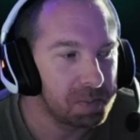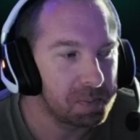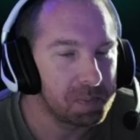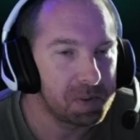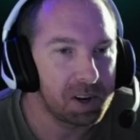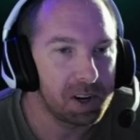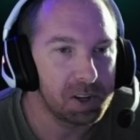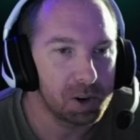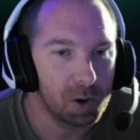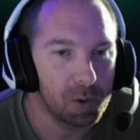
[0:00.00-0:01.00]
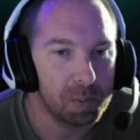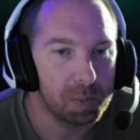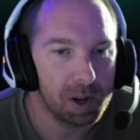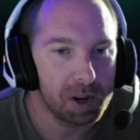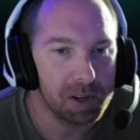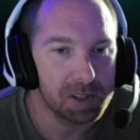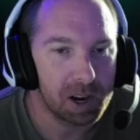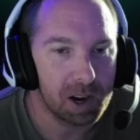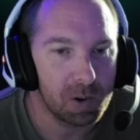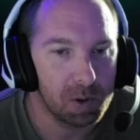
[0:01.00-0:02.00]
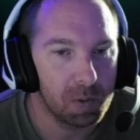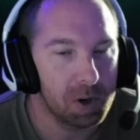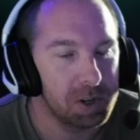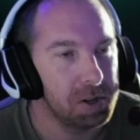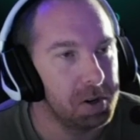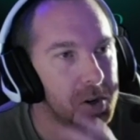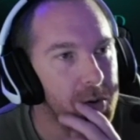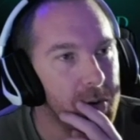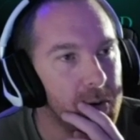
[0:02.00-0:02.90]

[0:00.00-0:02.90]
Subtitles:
get your own play style with what you do.